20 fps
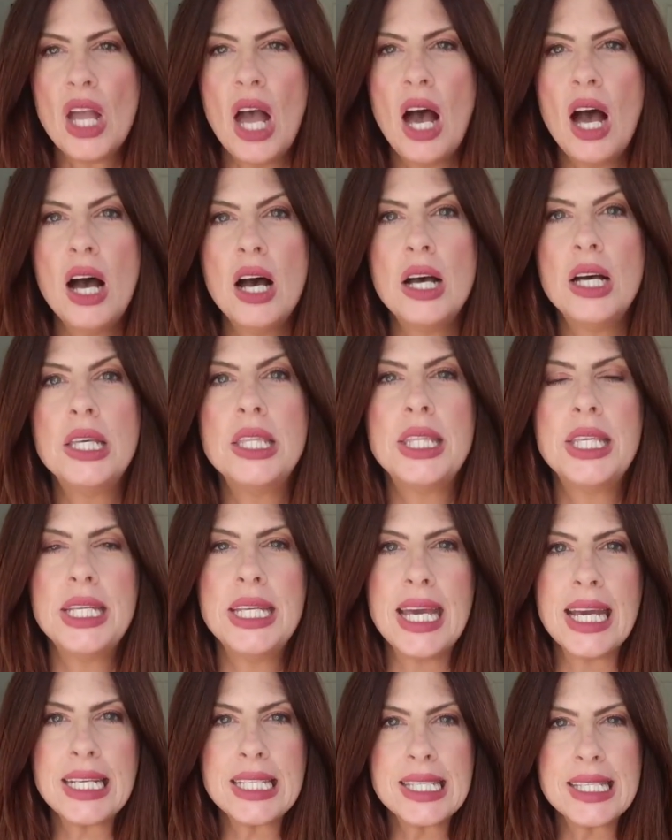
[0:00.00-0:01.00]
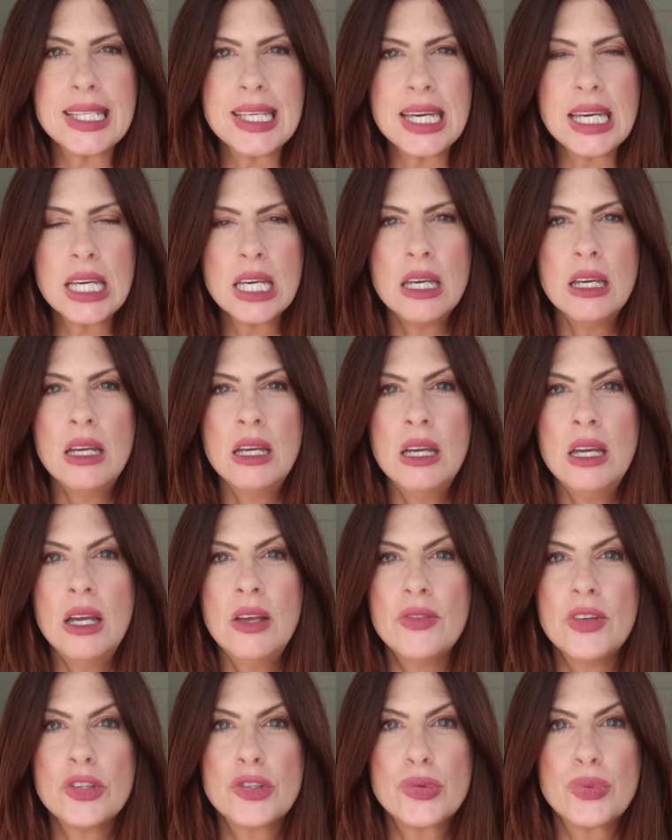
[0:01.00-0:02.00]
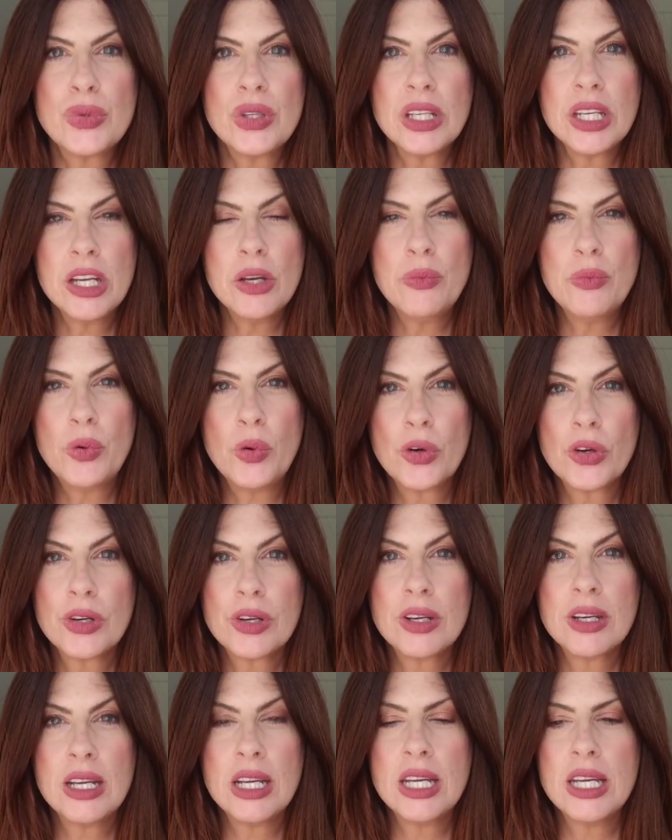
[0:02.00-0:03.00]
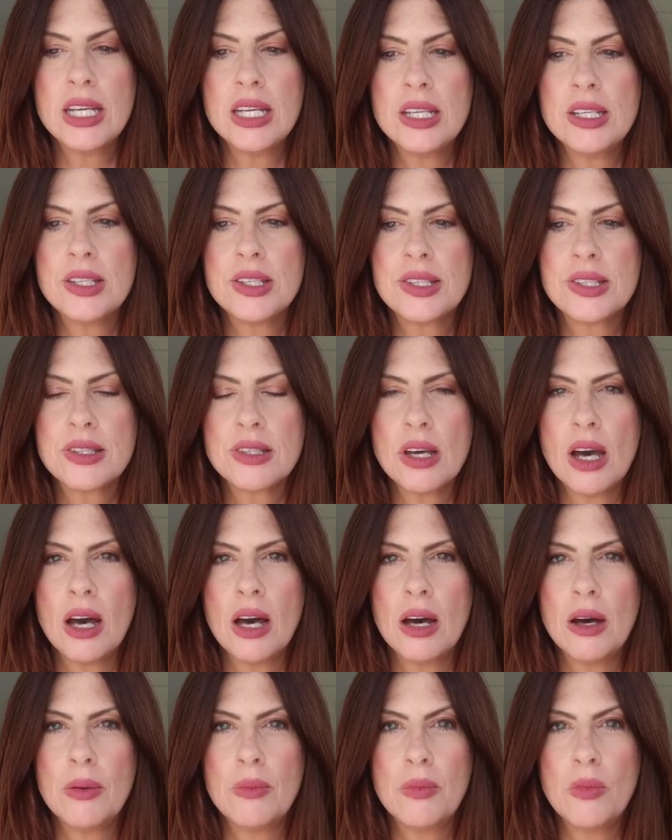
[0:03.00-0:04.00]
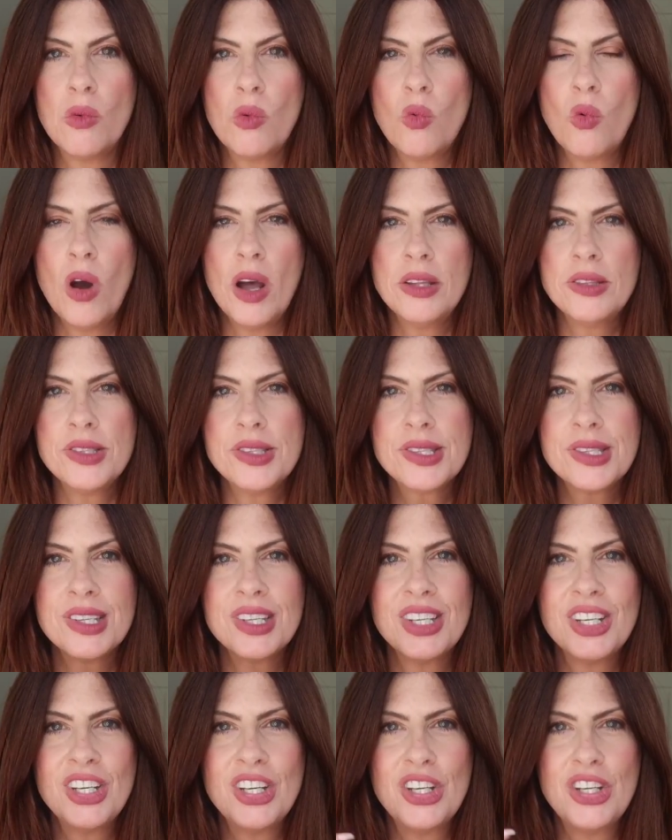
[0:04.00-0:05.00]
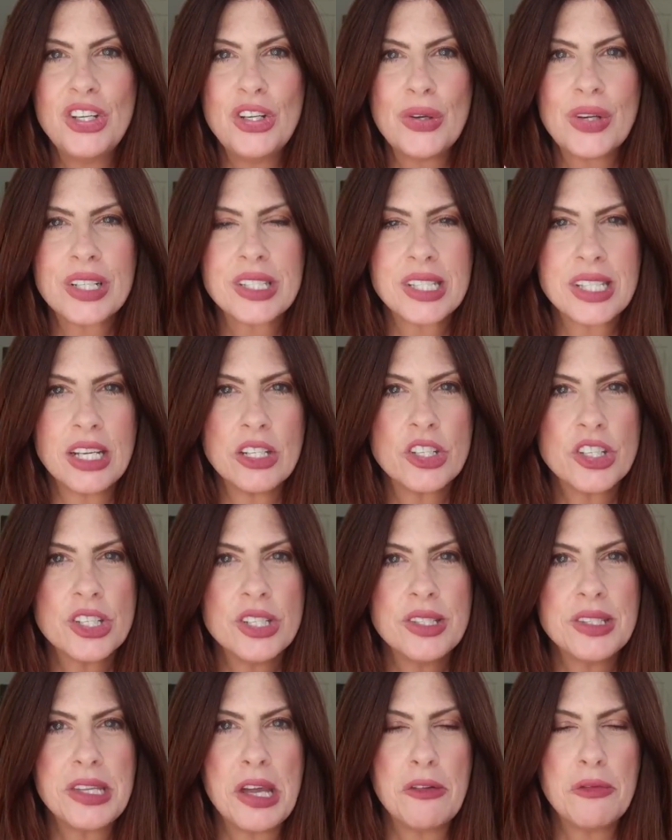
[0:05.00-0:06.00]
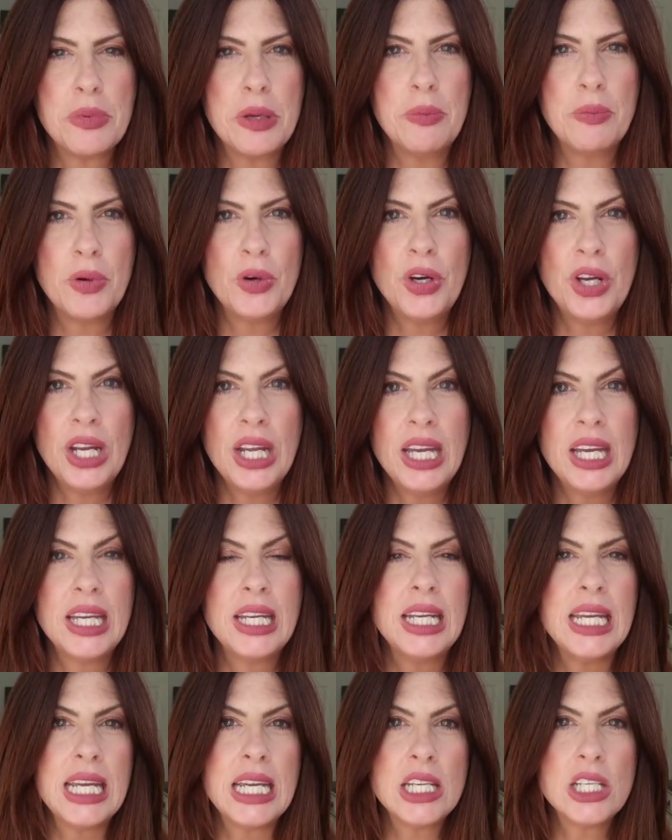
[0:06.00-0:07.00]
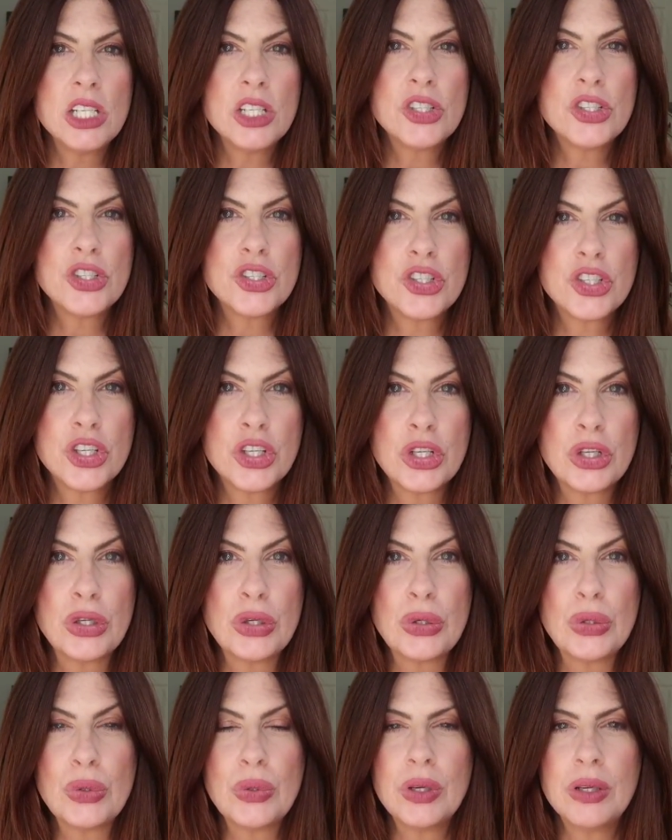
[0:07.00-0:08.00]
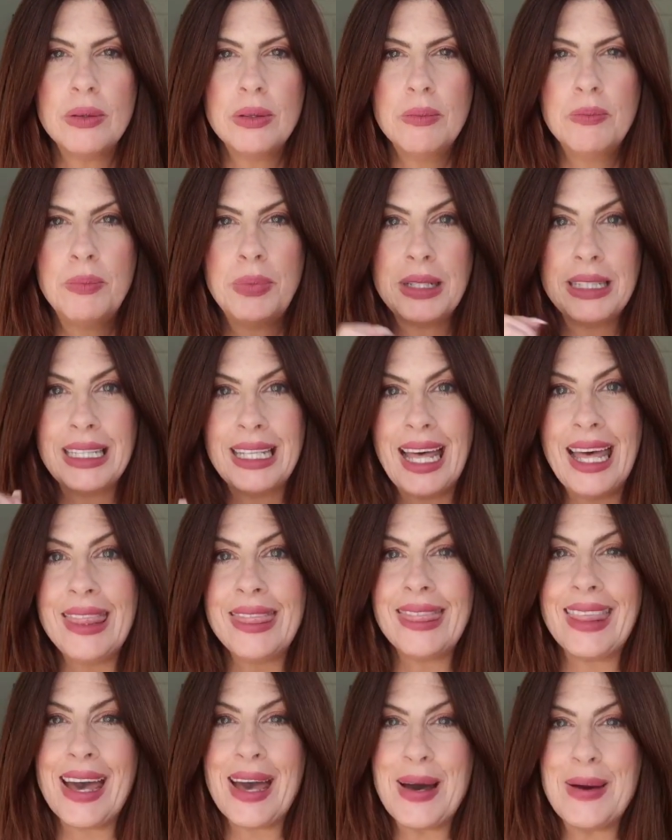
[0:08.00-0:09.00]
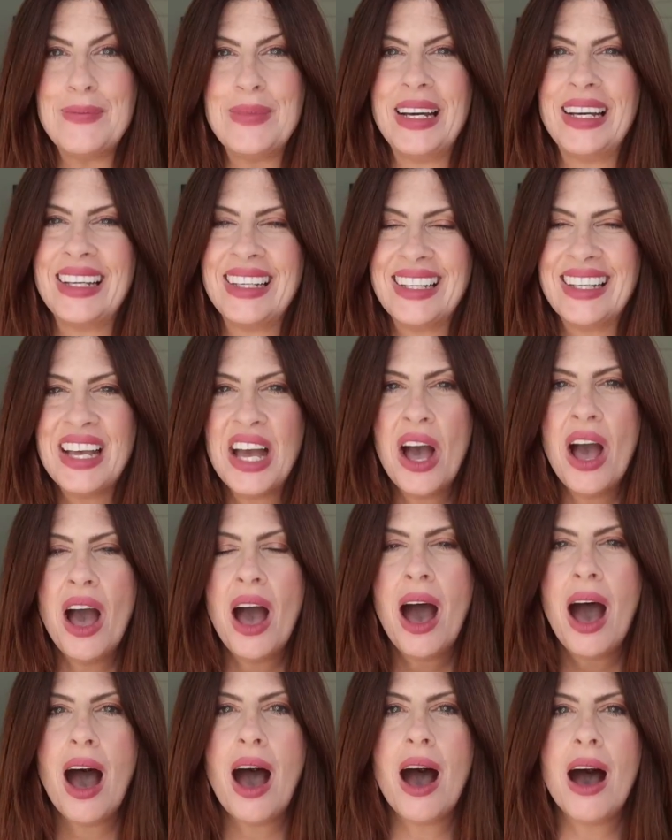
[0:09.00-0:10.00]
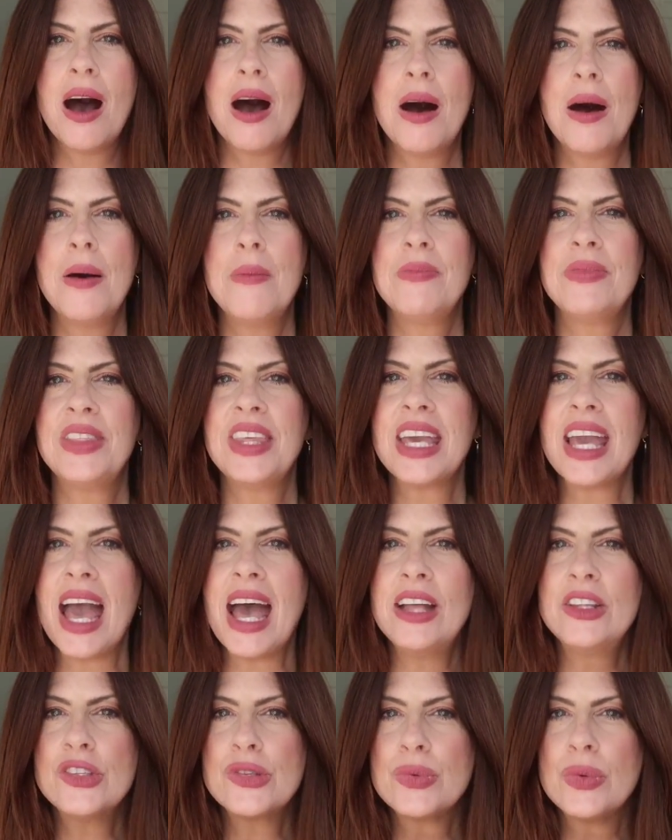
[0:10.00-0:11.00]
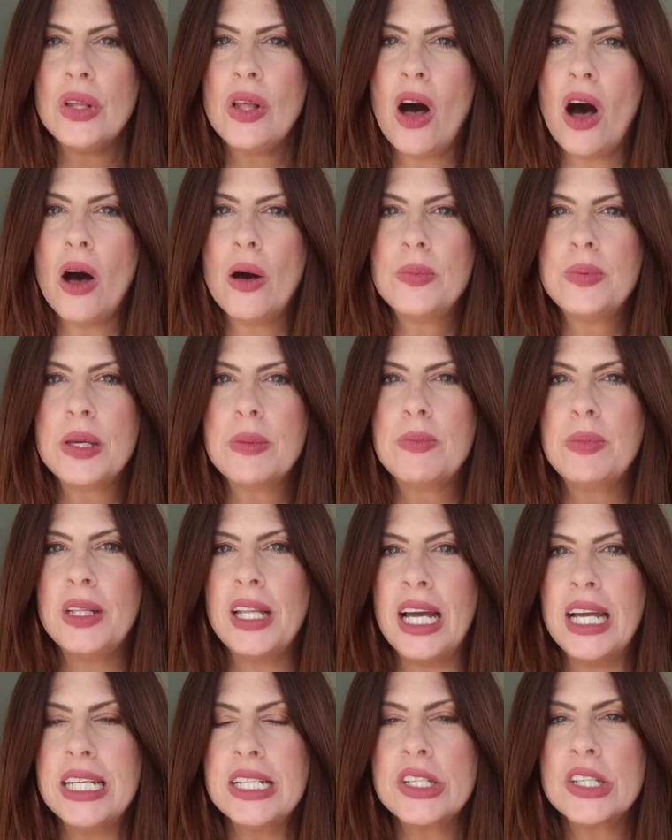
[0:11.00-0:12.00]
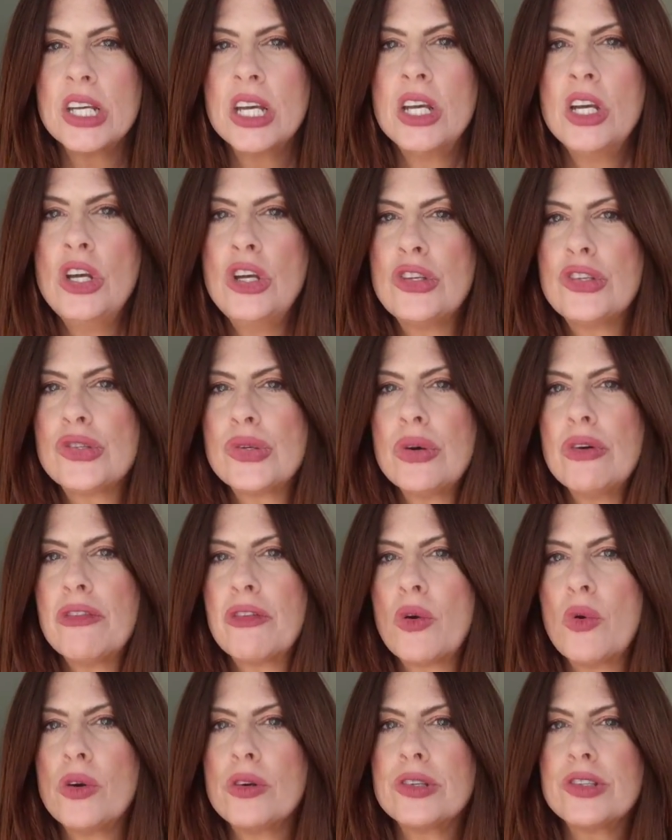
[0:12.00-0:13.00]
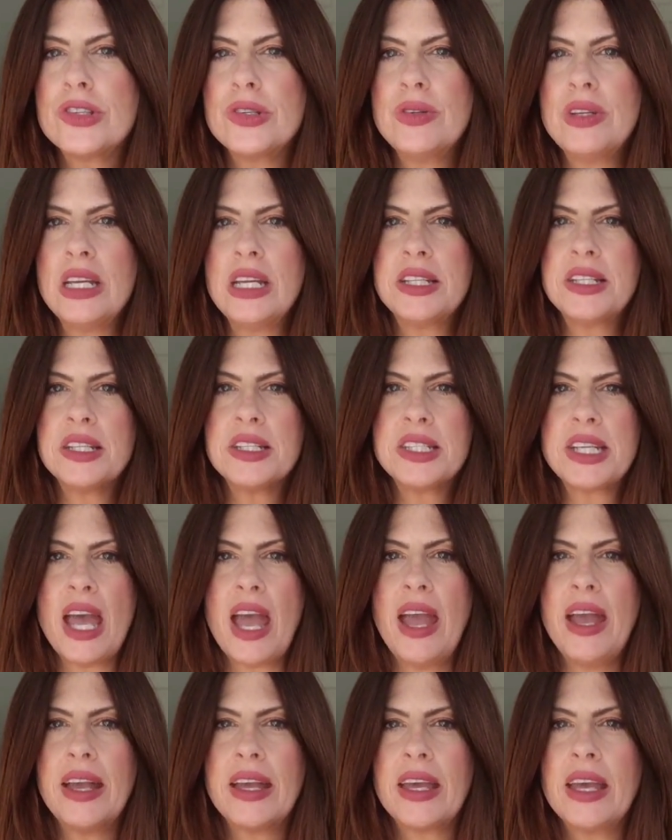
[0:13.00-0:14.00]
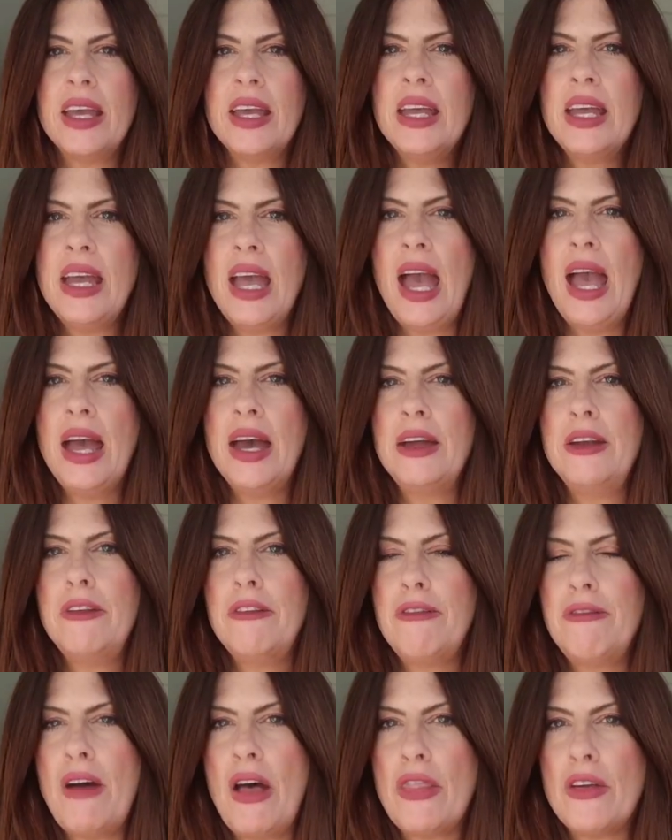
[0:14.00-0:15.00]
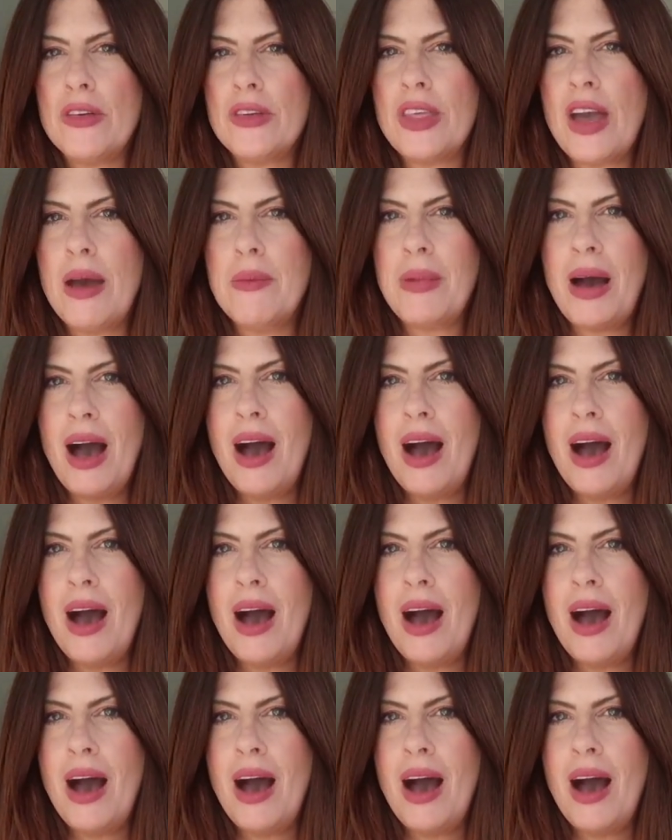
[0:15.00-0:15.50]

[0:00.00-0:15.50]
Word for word: The next thing that's really important is once your extensions have been put in, is to blend them. The ends will all be blent, so of course you need to take and feather them.